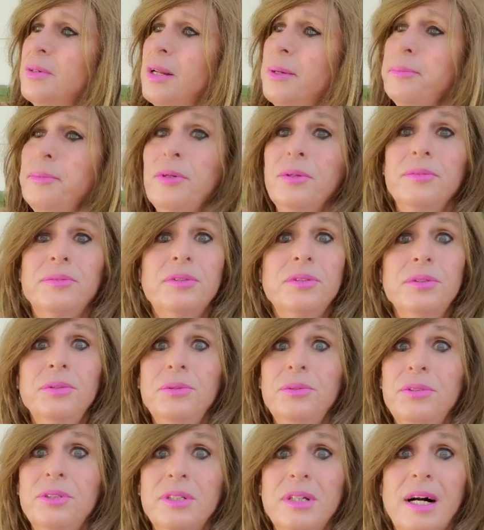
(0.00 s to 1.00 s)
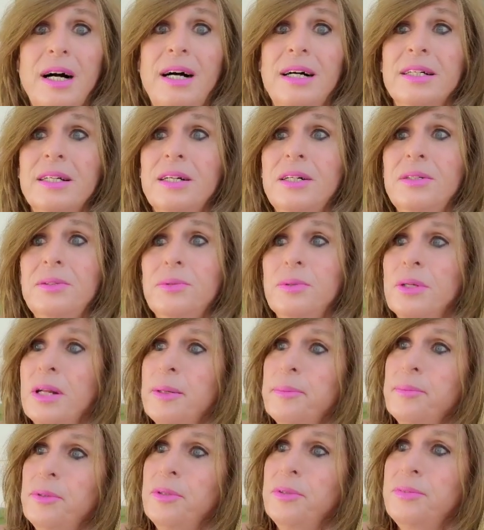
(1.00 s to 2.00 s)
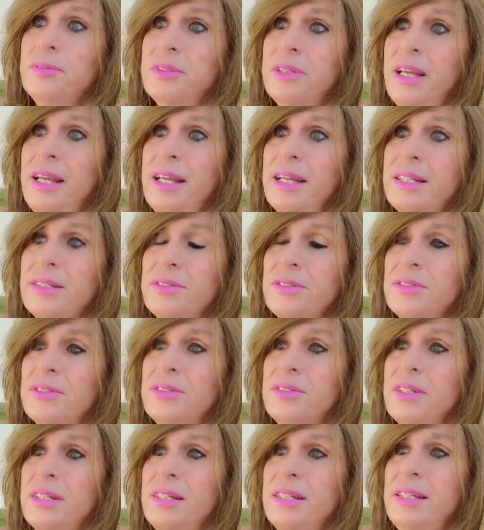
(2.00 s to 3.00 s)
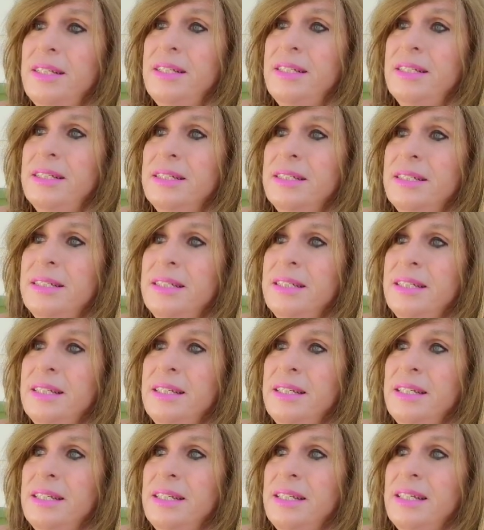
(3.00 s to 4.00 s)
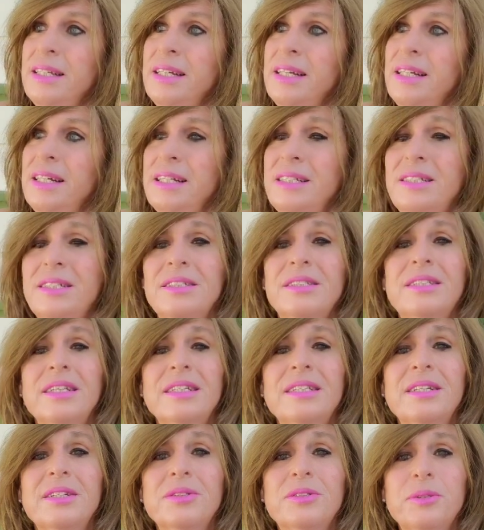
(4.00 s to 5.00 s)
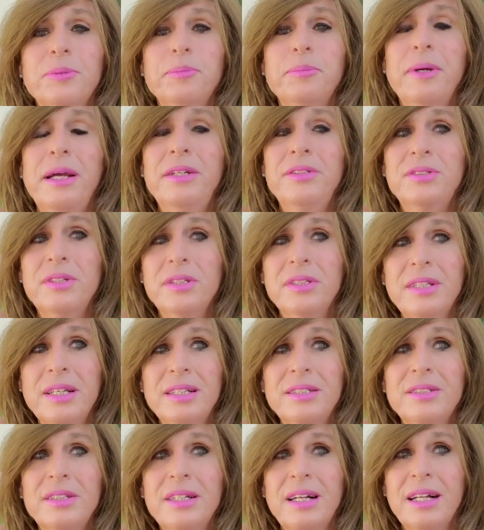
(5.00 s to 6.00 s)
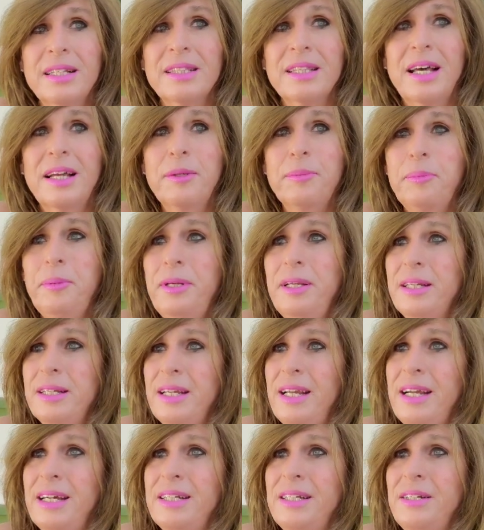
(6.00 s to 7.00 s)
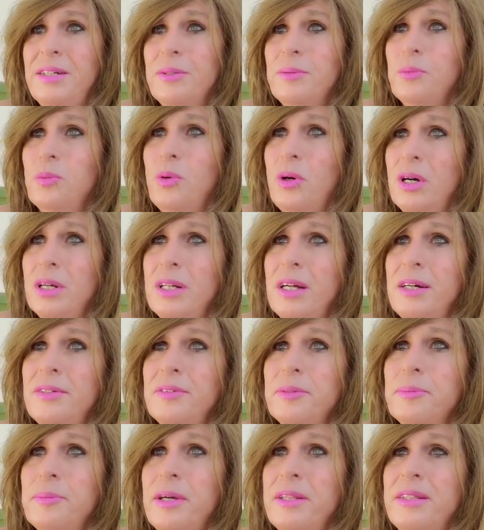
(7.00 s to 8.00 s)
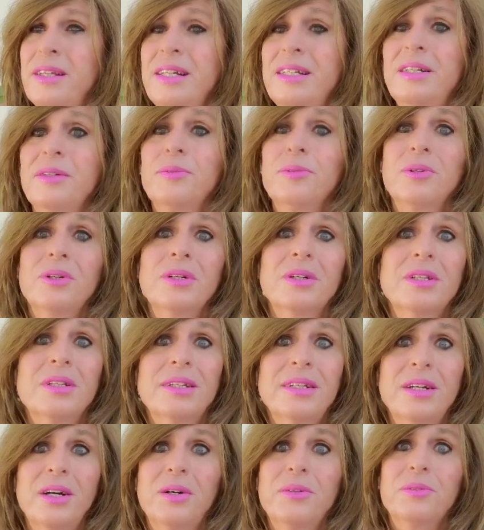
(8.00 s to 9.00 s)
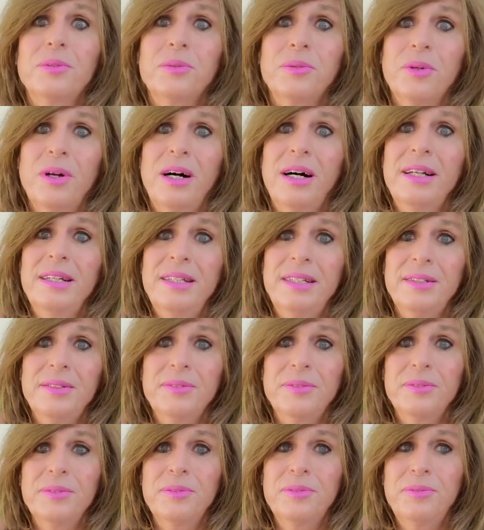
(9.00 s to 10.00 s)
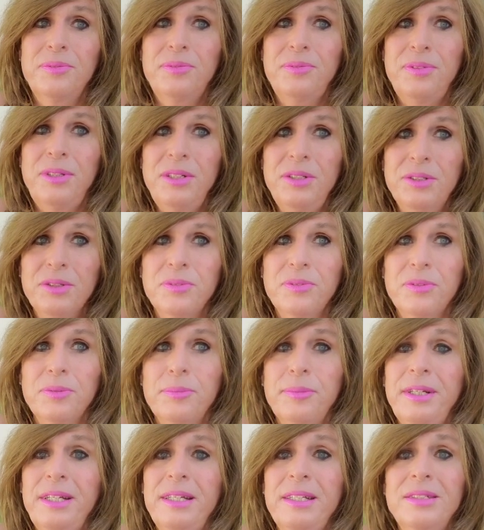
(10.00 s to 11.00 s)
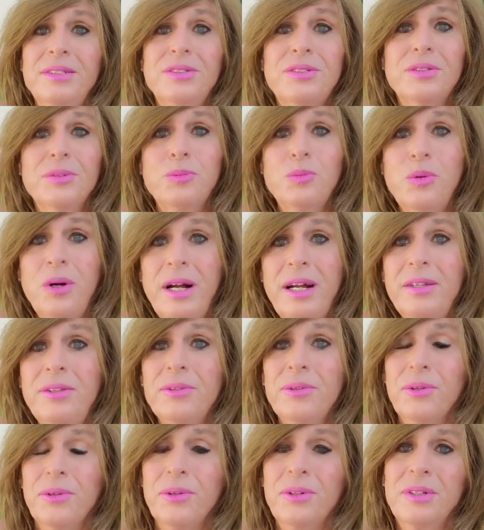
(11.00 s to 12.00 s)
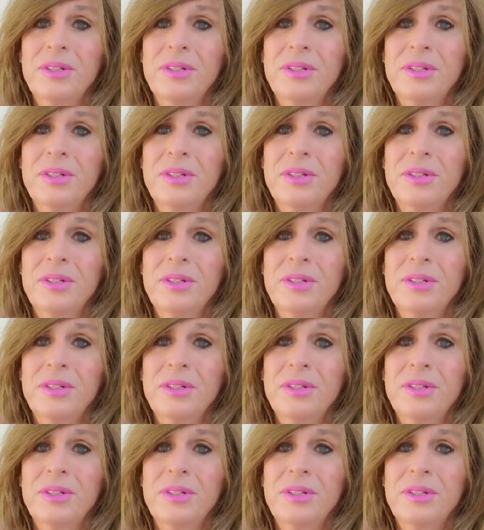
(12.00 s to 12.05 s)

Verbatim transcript: Would I move to Chicago? Would I move to Kansas City? And I just think there's some basic things that I like being out of here. And one of them, I think the really overriding feature for me is the weather.